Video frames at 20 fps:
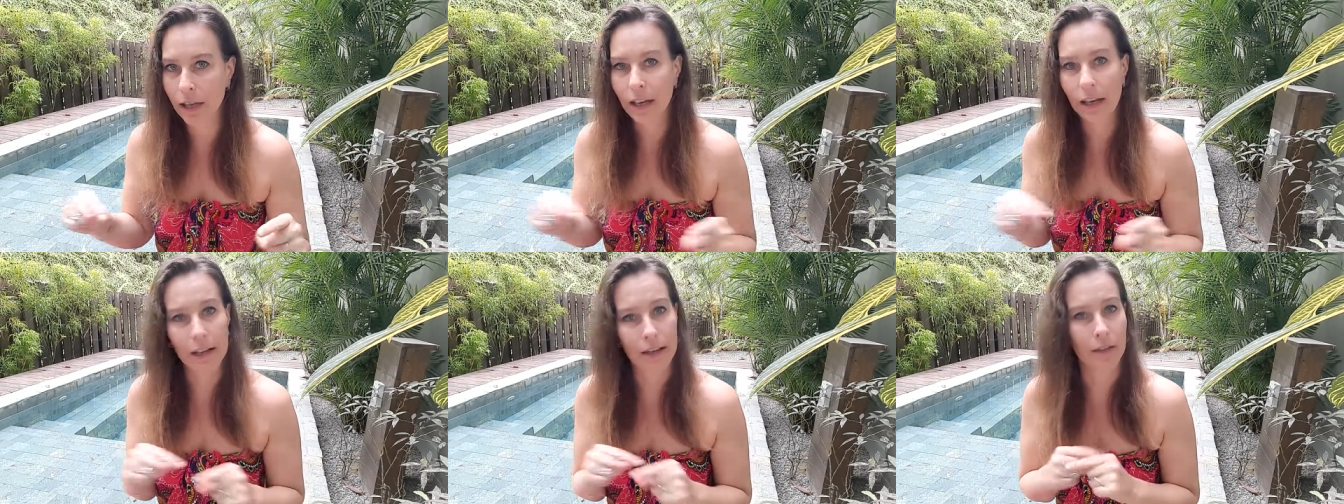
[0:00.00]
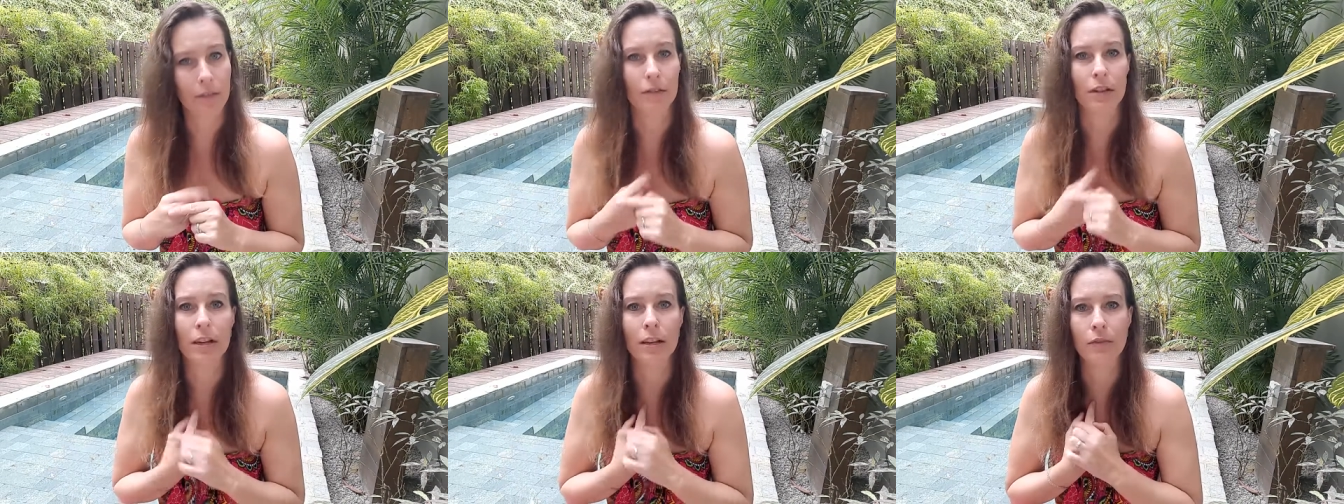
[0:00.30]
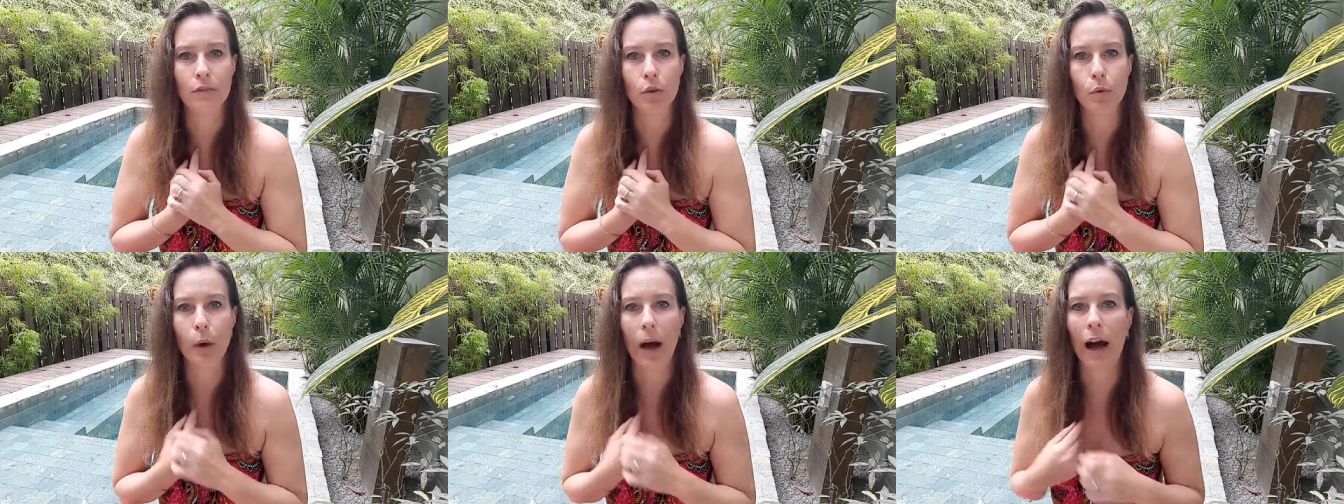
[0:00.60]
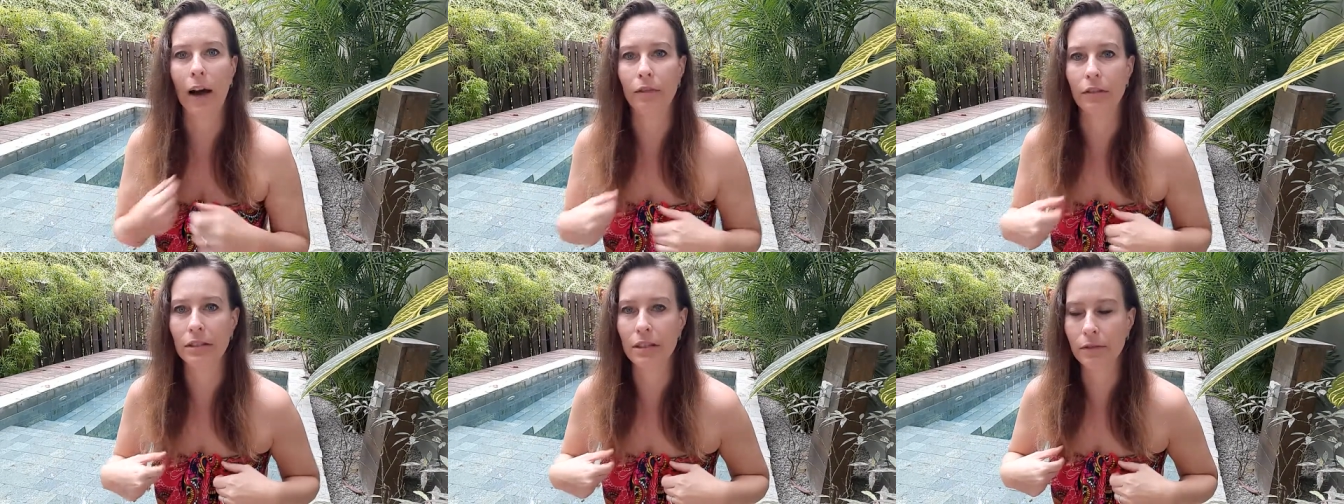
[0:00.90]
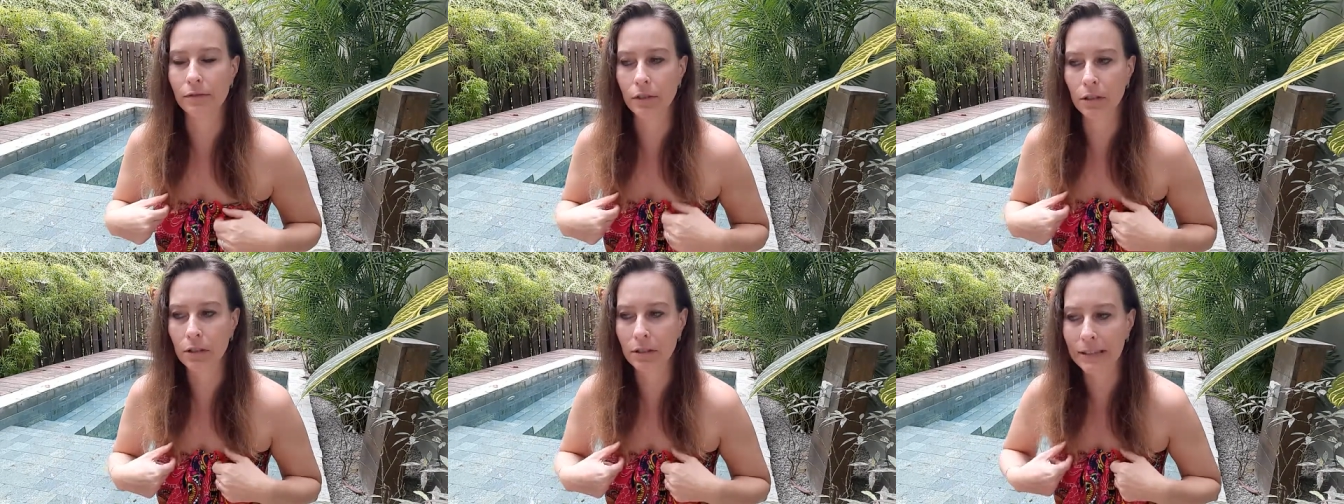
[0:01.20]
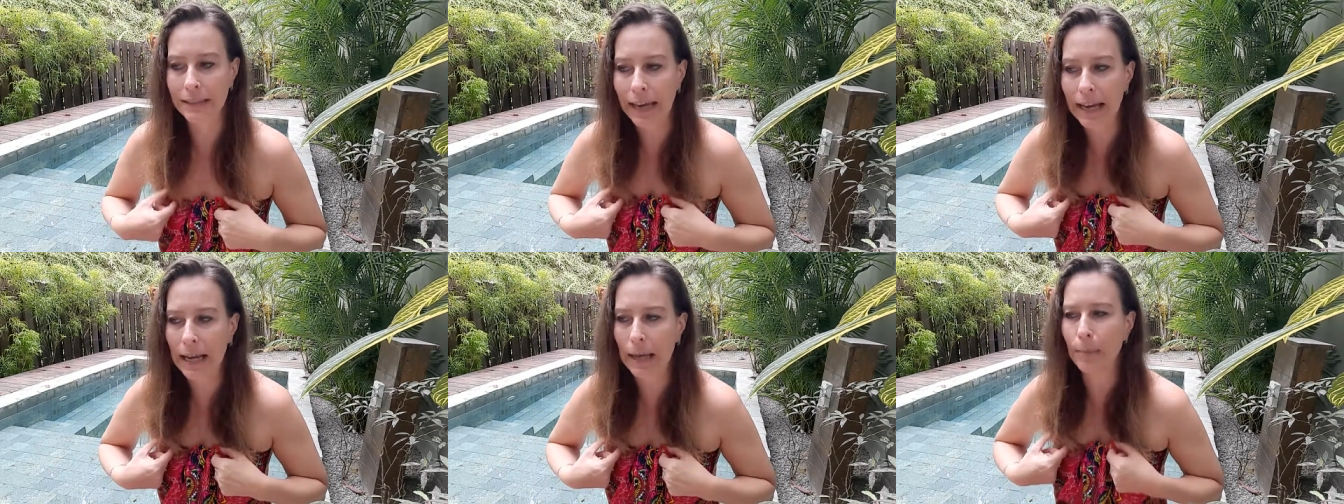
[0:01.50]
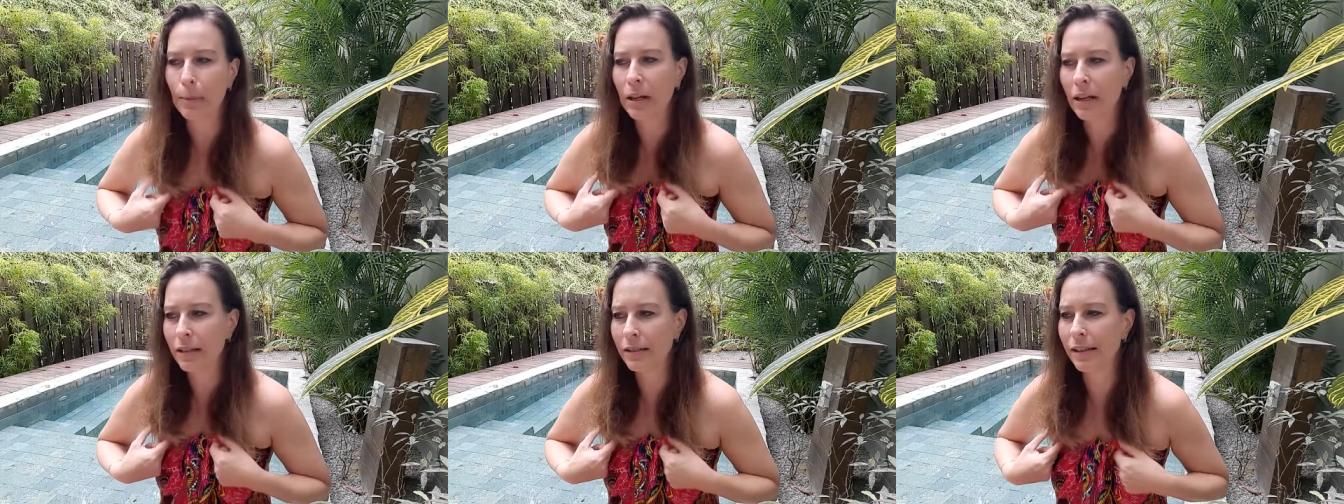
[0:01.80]
and even if you have a difficult day
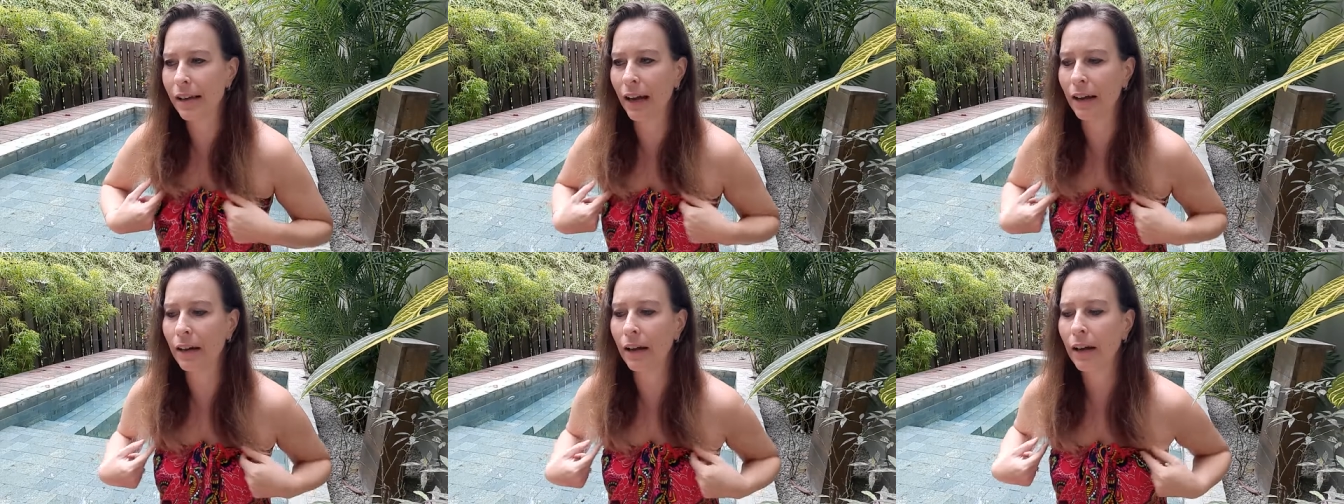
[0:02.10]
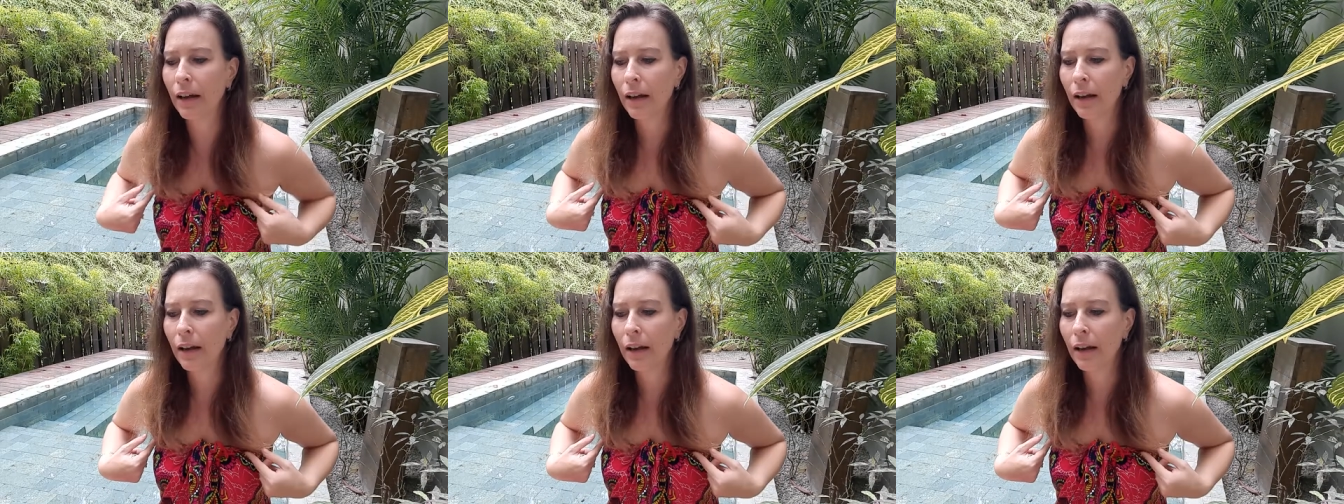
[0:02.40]
because then